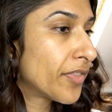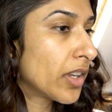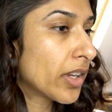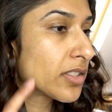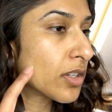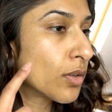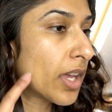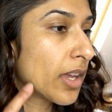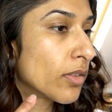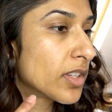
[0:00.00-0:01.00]
I feel like it's
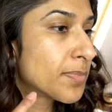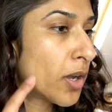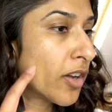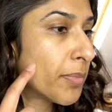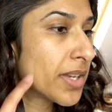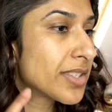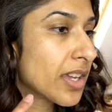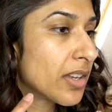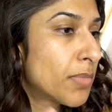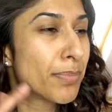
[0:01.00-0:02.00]
okay on this part of my
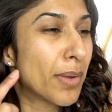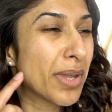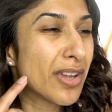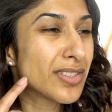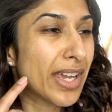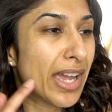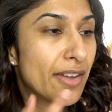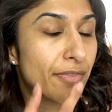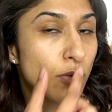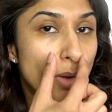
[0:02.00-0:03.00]
skin, but because I
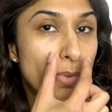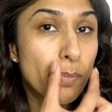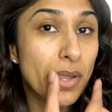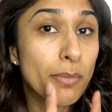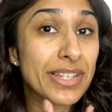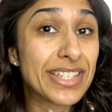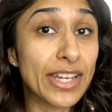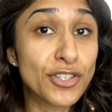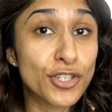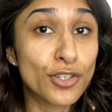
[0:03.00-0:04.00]
have quite a bit of
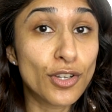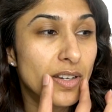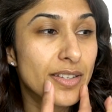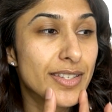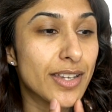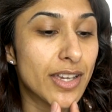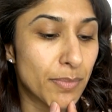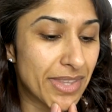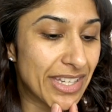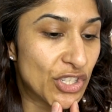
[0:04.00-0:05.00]
pigmentation around
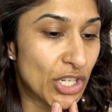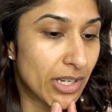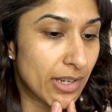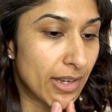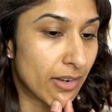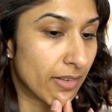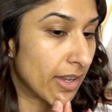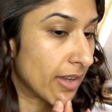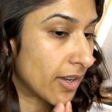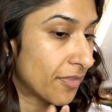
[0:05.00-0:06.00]
the chin
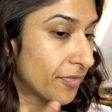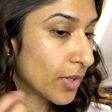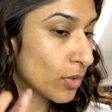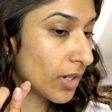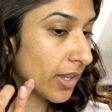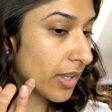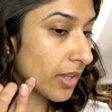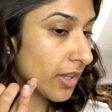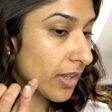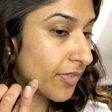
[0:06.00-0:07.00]
area, I feel like
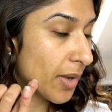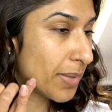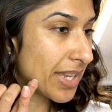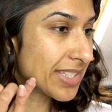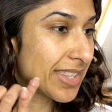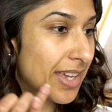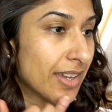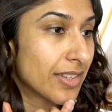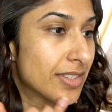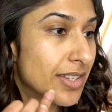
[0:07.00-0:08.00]
if I blended
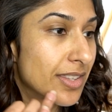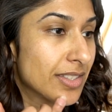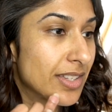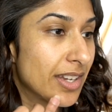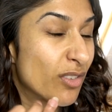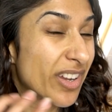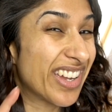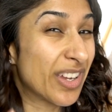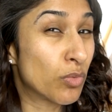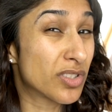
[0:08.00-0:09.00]
that into this
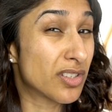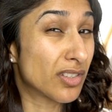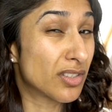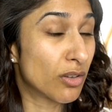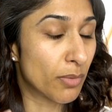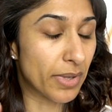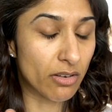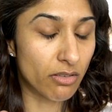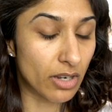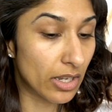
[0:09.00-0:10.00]
area, it will start to look a
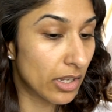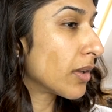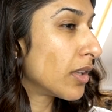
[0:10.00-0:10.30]
bit grey.